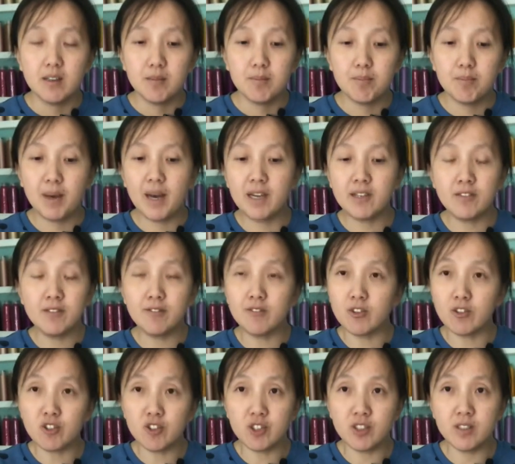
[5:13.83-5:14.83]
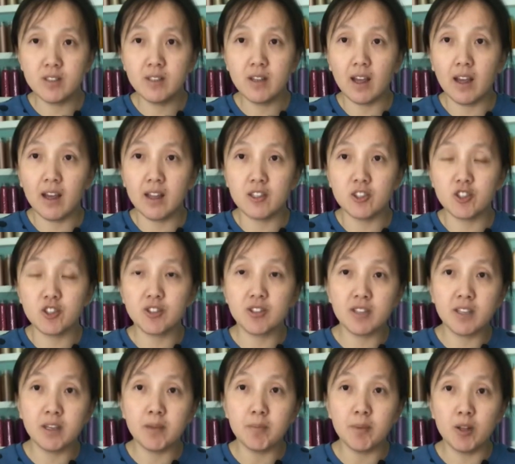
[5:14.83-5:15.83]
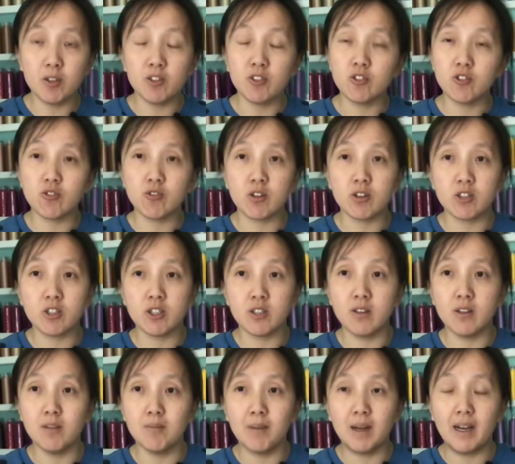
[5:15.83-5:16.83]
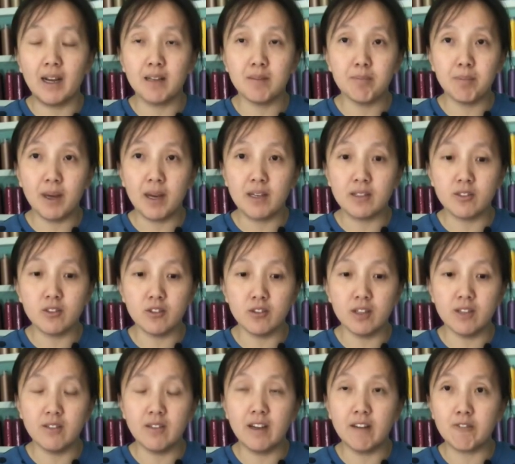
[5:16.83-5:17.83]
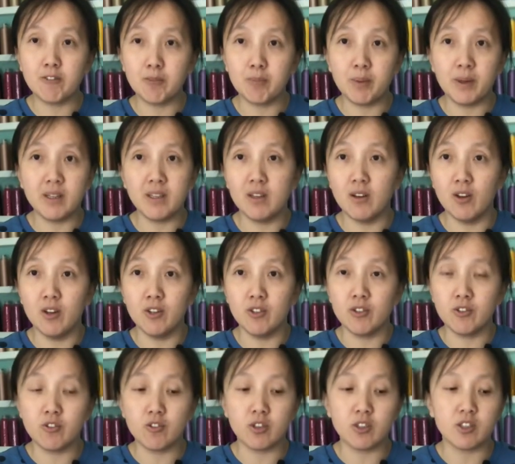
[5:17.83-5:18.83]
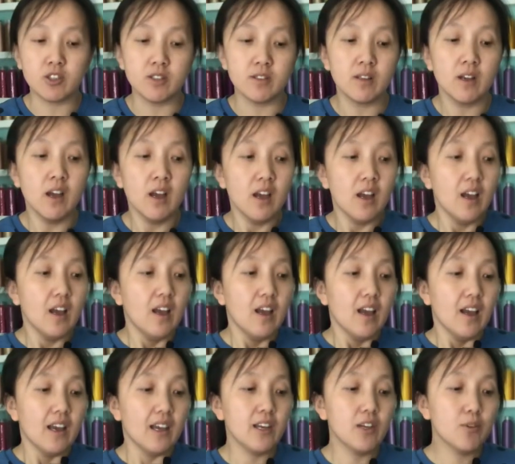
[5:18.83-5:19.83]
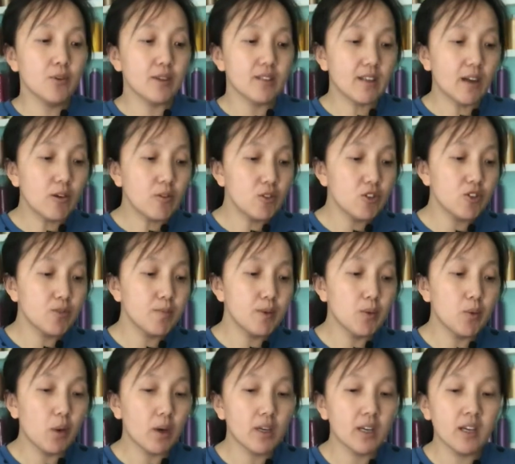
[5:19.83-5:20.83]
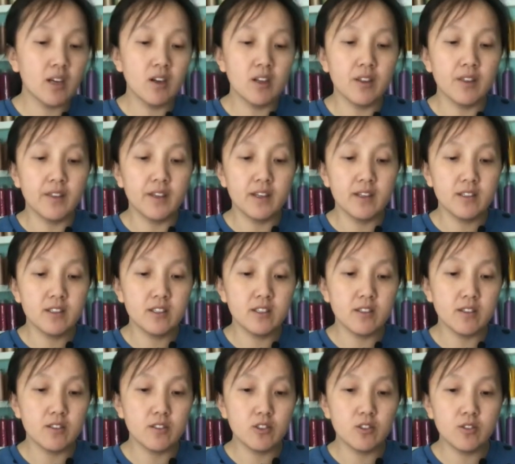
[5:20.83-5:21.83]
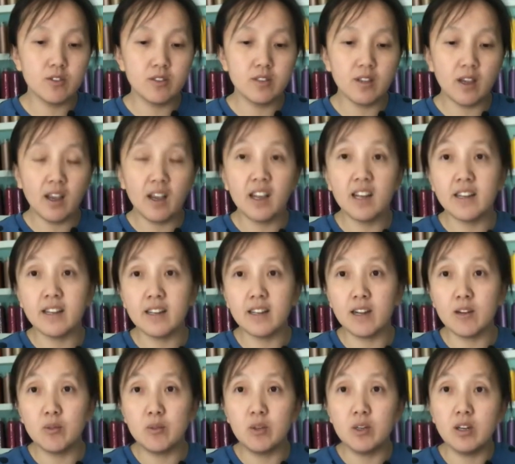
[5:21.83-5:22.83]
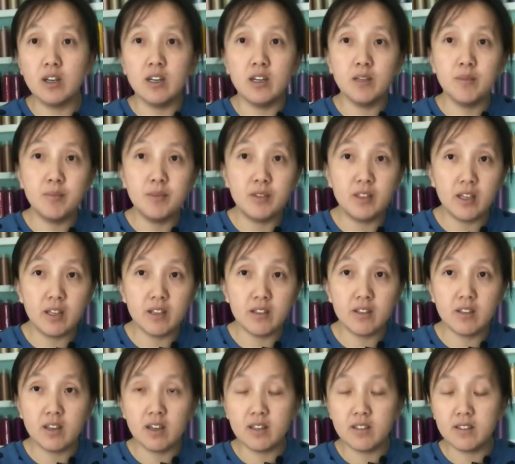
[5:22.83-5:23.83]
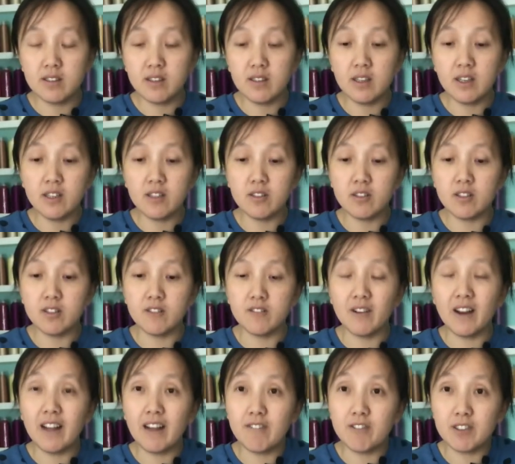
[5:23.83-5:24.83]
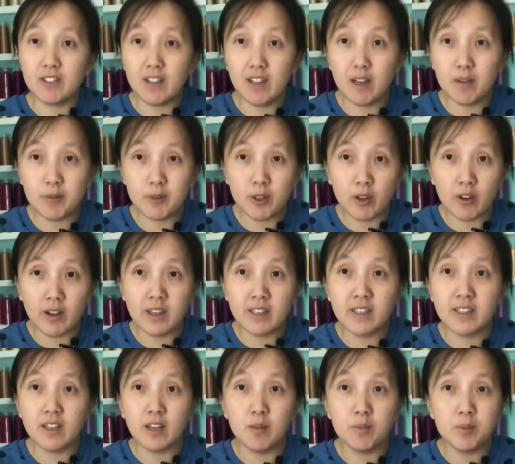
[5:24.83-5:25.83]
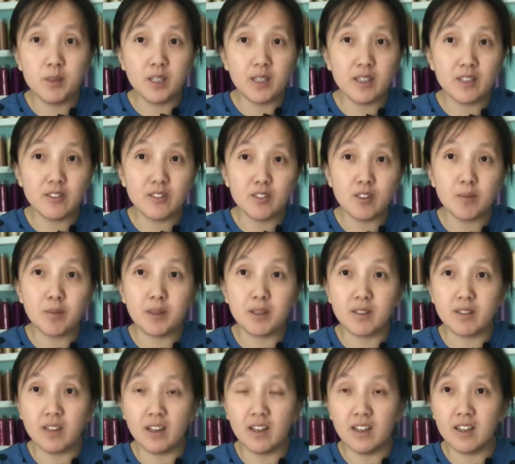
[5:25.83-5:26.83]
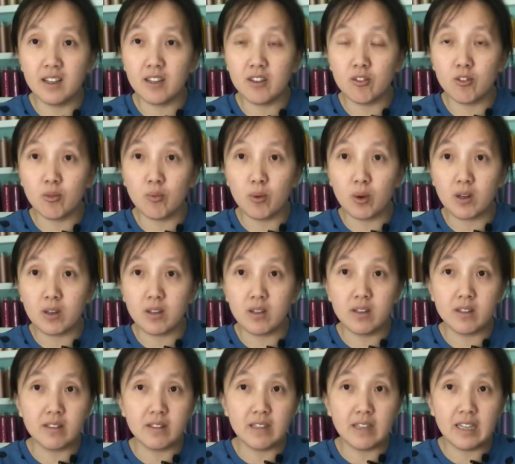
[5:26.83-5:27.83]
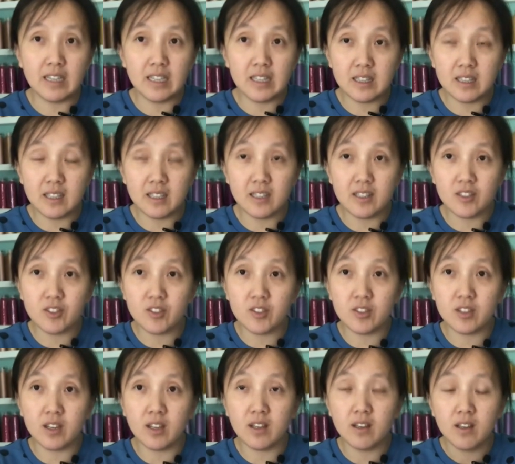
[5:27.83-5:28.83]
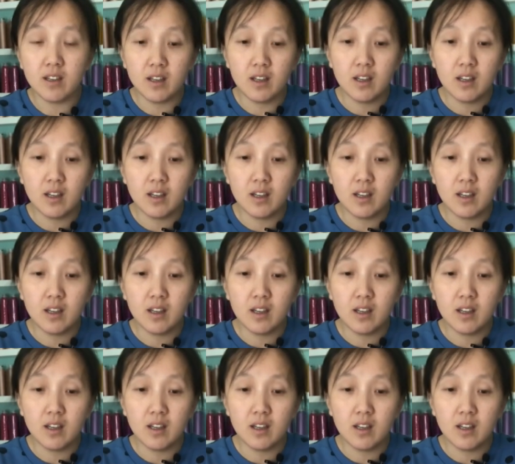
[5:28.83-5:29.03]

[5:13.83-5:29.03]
pattern version and just keep all the instruction on my iPad, so I don't have to print out all the instructions. Anyways, I will just be working on this today, and then I will update you guys later if I have the time. Sorry I didn't update yesterday because I didn't get to work on anything yesterday.